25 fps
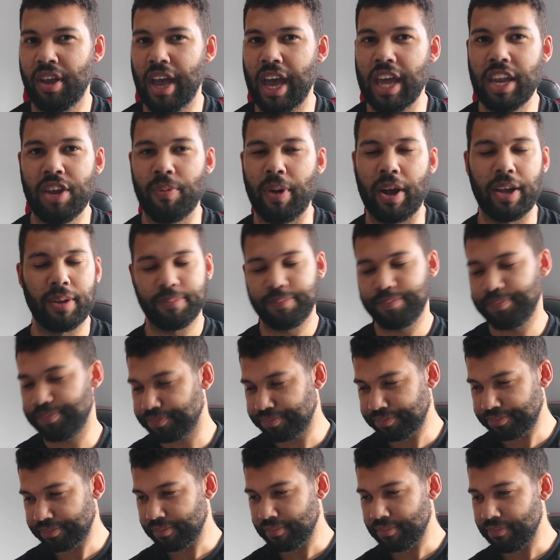Anyway,
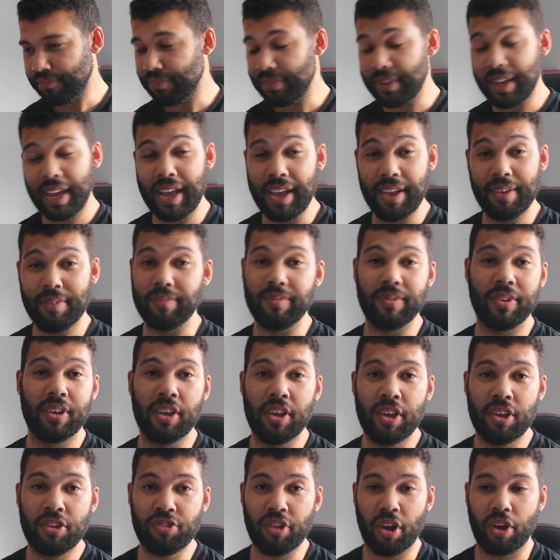
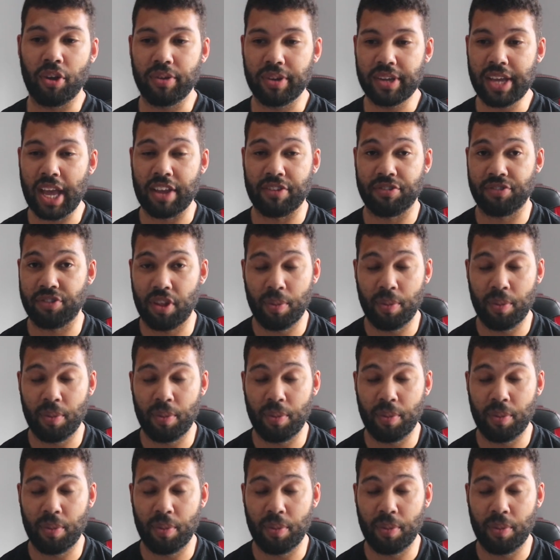so yes,